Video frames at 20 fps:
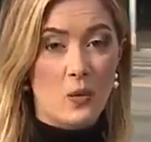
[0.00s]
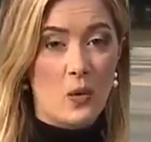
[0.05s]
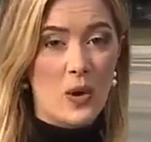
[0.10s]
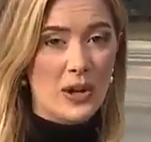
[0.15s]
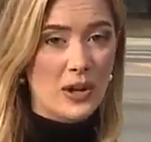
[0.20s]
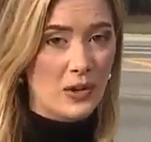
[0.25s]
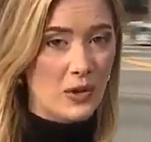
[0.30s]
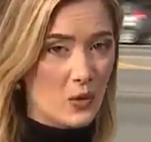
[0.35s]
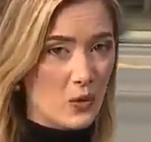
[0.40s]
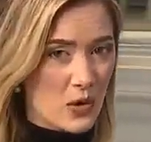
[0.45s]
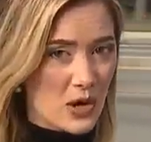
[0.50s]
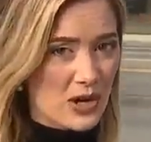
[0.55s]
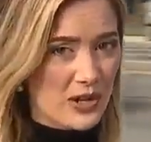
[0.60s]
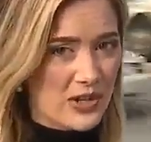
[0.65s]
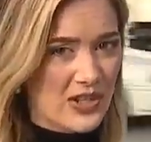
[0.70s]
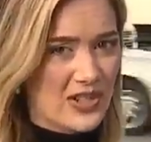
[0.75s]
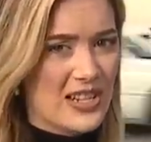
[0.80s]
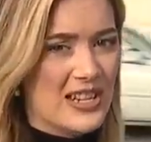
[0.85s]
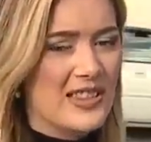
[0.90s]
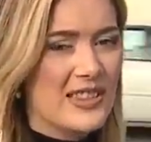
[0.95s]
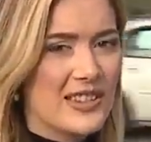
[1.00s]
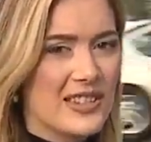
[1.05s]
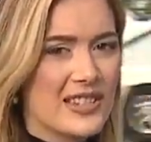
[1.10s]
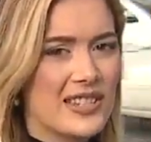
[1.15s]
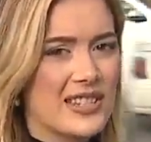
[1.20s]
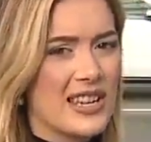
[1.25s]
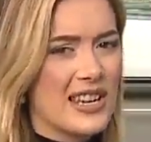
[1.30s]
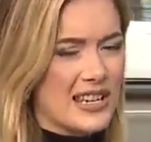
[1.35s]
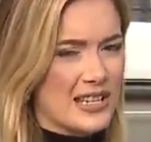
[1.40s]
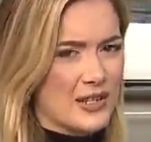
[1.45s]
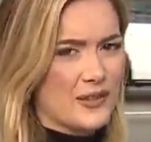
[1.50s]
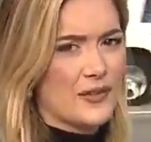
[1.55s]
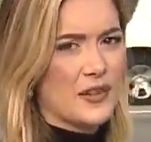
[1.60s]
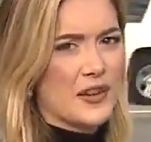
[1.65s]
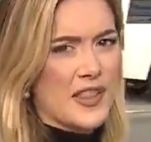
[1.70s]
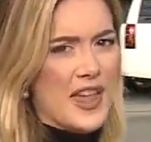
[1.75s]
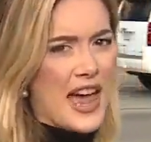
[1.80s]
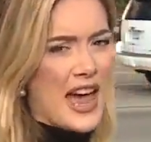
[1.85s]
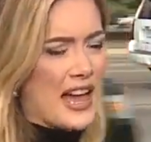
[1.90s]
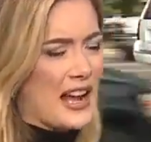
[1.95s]
one of the worst in the cities
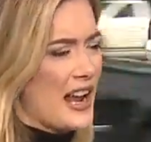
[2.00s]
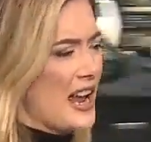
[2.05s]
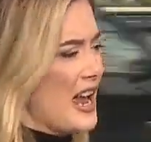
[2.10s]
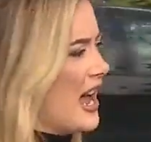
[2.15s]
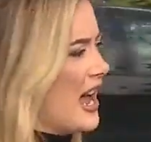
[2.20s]
for that.